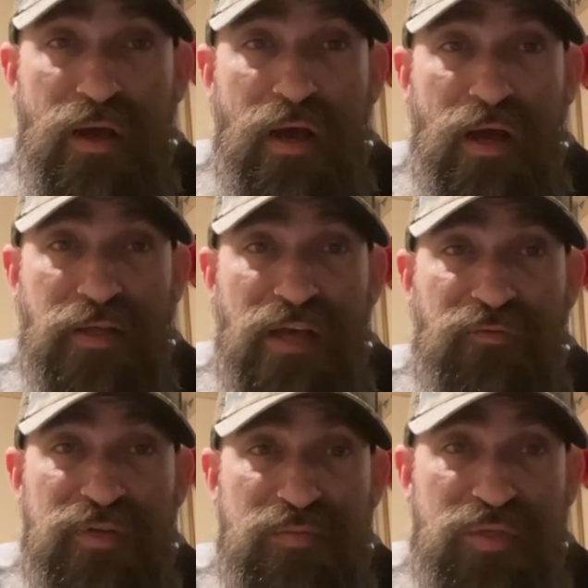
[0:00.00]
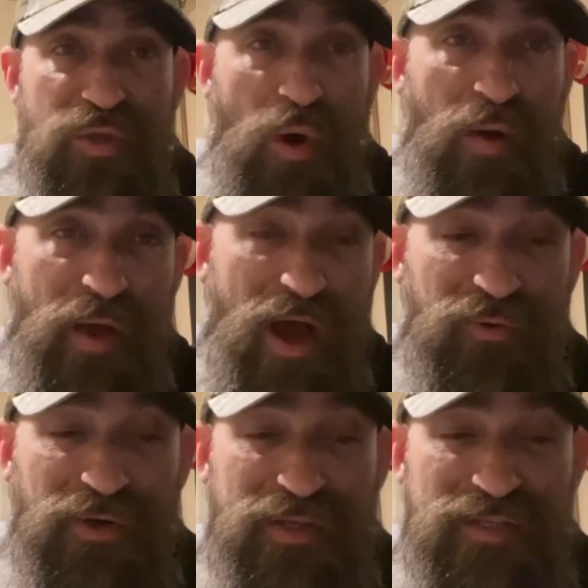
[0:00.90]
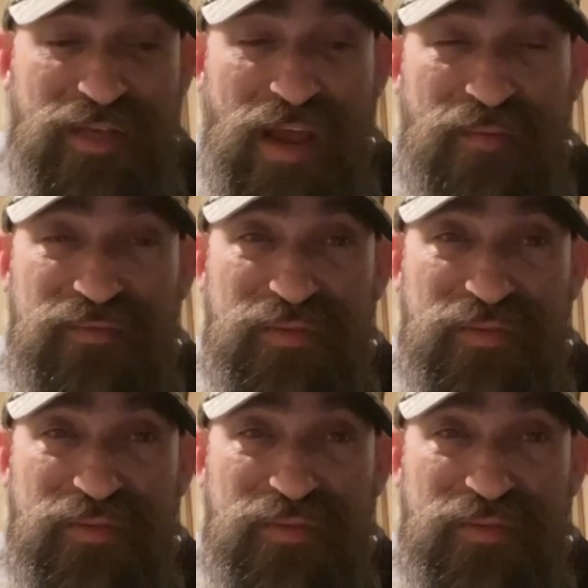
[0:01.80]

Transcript: Definitely some star power in this game.